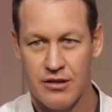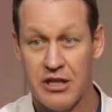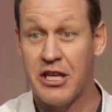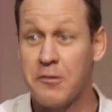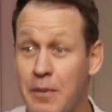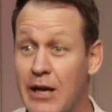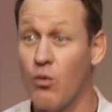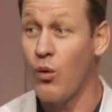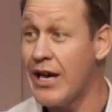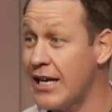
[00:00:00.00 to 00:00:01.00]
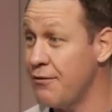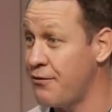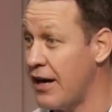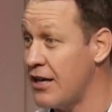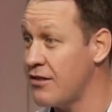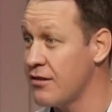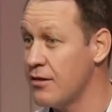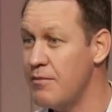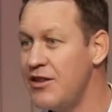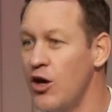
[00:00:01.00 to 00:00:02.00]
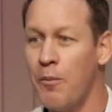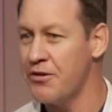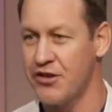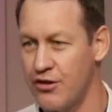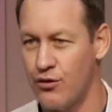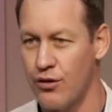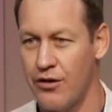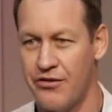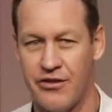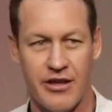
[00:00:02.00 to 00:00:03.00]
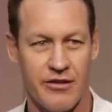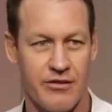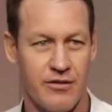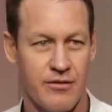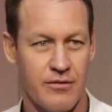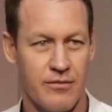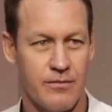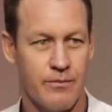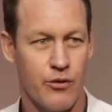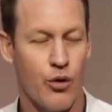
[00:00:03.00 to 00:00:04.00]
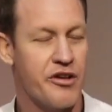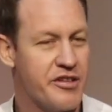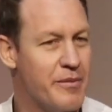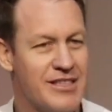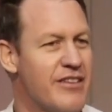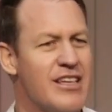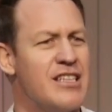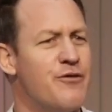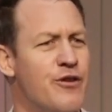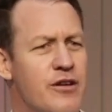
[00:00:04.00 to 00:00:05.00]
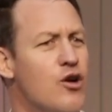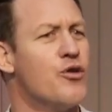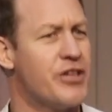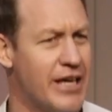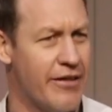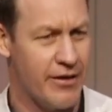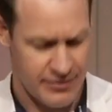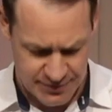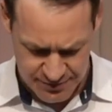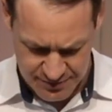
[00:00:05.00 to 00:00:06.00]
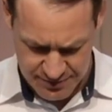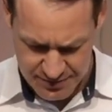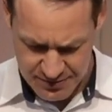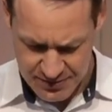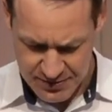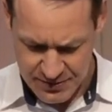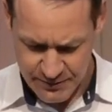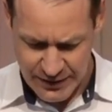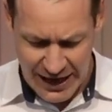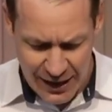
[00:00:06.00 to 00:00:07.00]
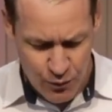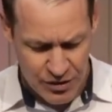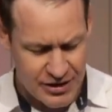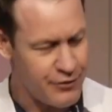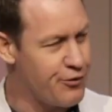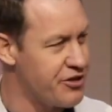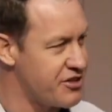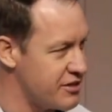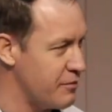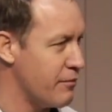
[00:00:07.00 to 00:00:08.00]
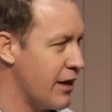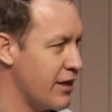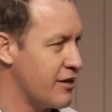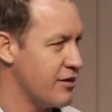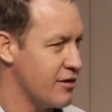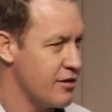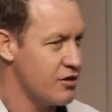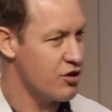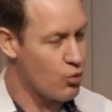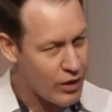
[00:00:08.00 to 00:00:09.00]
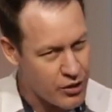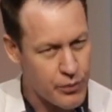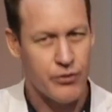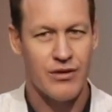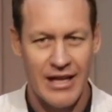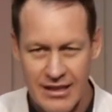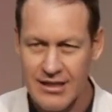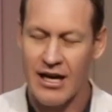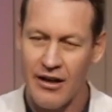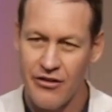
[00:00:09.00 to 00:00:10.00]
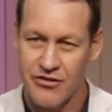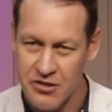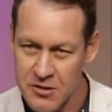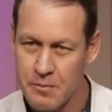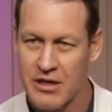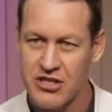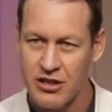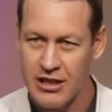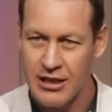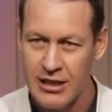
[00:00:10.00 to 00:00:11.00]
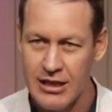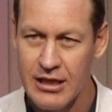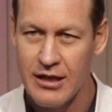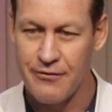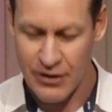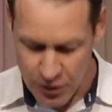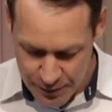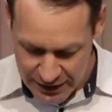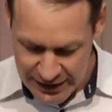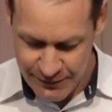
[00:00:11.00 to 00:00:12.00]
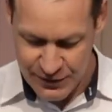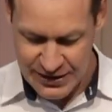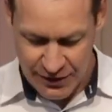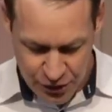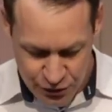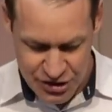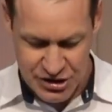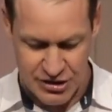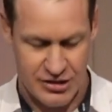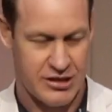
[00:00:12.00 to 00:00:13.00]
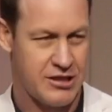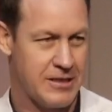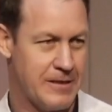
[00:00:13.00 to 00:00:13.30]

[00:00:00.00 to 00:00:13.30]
Does being weak in faith mean the opposite of all those things? Or does it mean something different altogether? And what difference does it make to the way that we relate to others, especially fellow believers, other Christians?